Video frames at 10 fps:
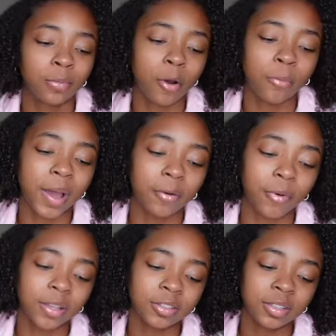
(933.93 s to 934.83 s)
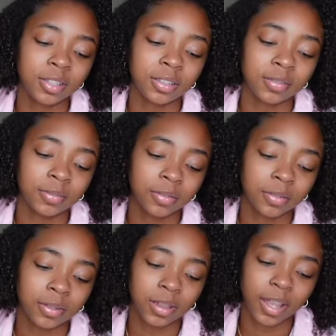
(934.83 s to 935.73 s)
on my watch thing
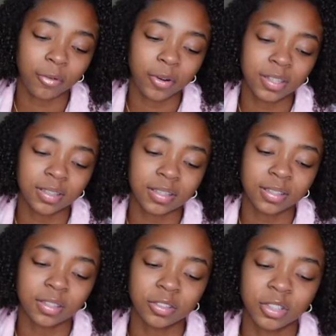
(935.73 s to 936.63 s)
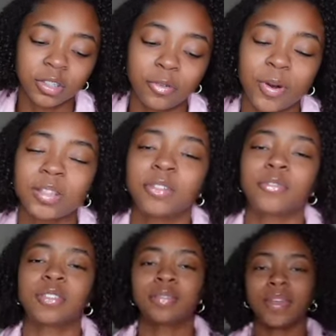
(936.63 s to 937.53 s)
like where it says continue watching
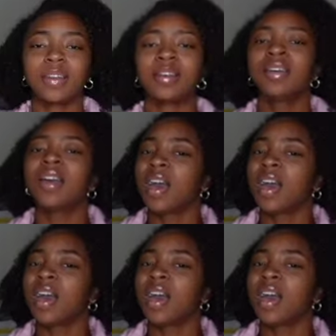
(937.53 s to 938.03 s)
for something